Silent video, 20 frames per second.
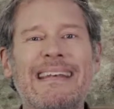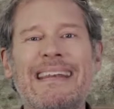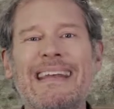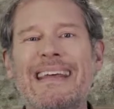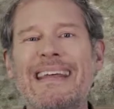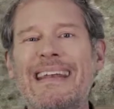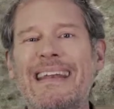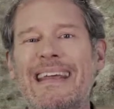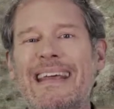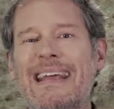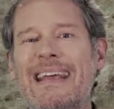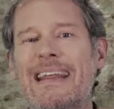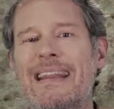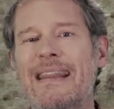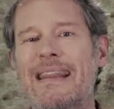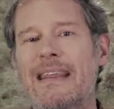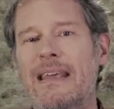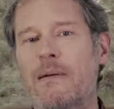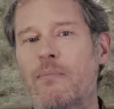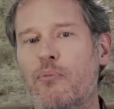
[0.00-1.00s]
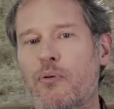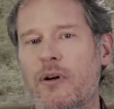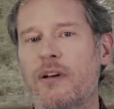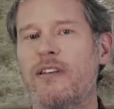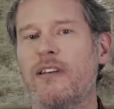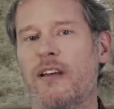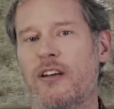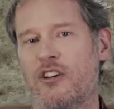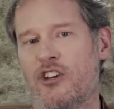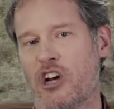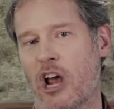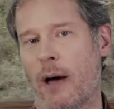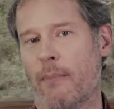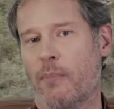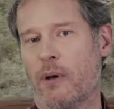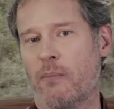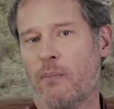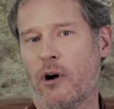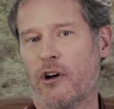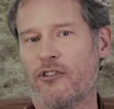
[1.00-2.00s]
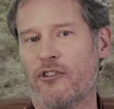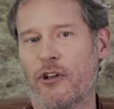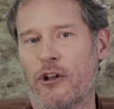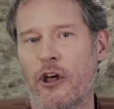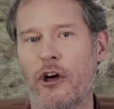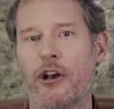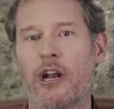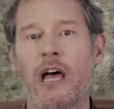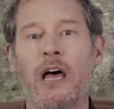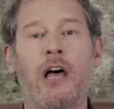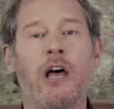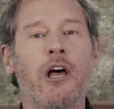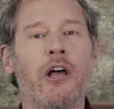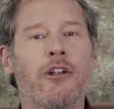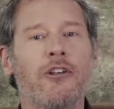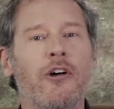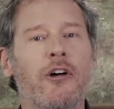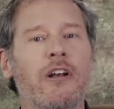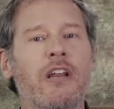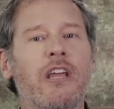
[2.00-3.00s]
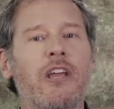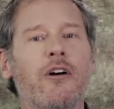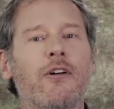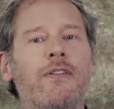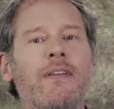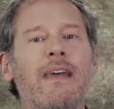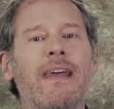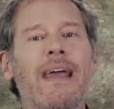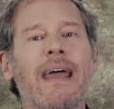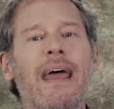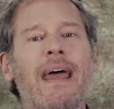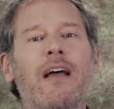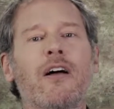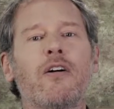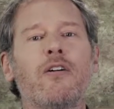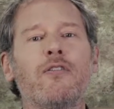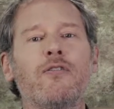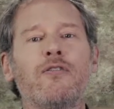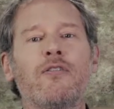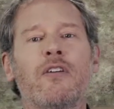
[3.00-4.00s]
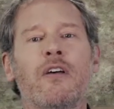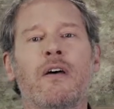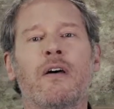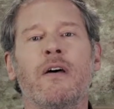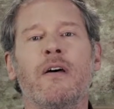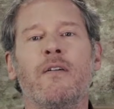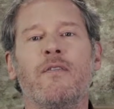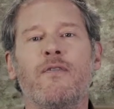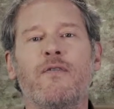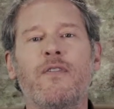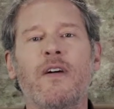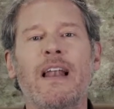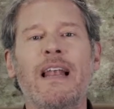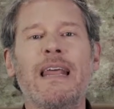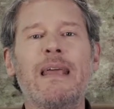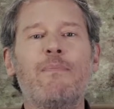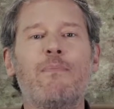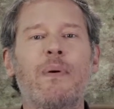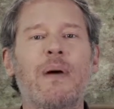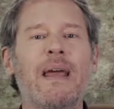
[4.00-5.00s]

did in the printing shop in Barcelona, Don Quixote echoes Felipe